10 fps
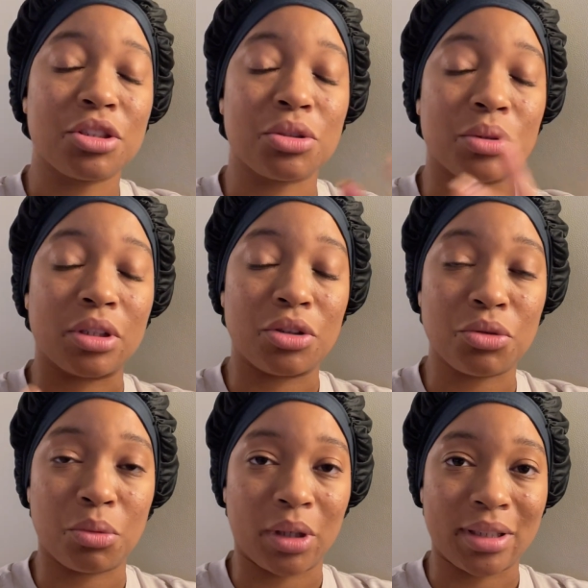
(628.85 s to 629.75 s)
to the
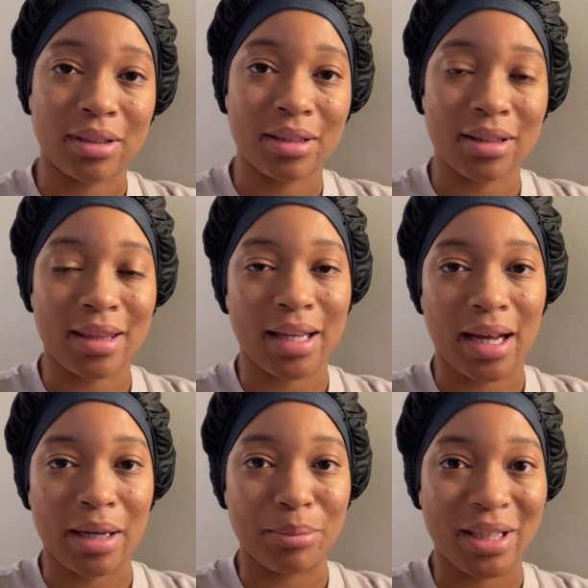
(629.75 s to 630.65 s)
new one that
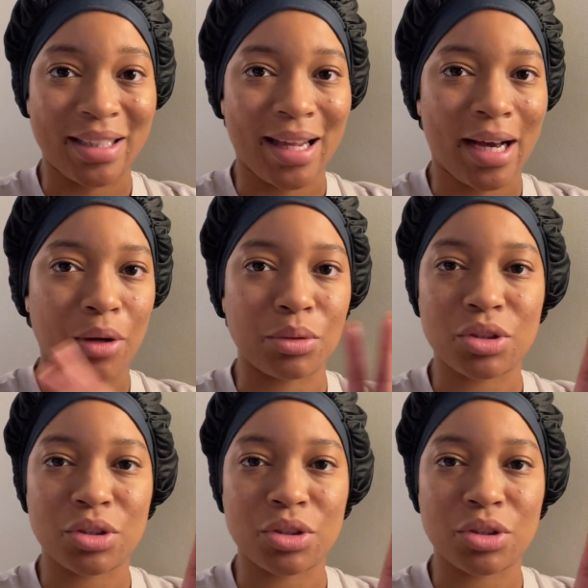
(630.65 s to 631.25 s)
I am in now.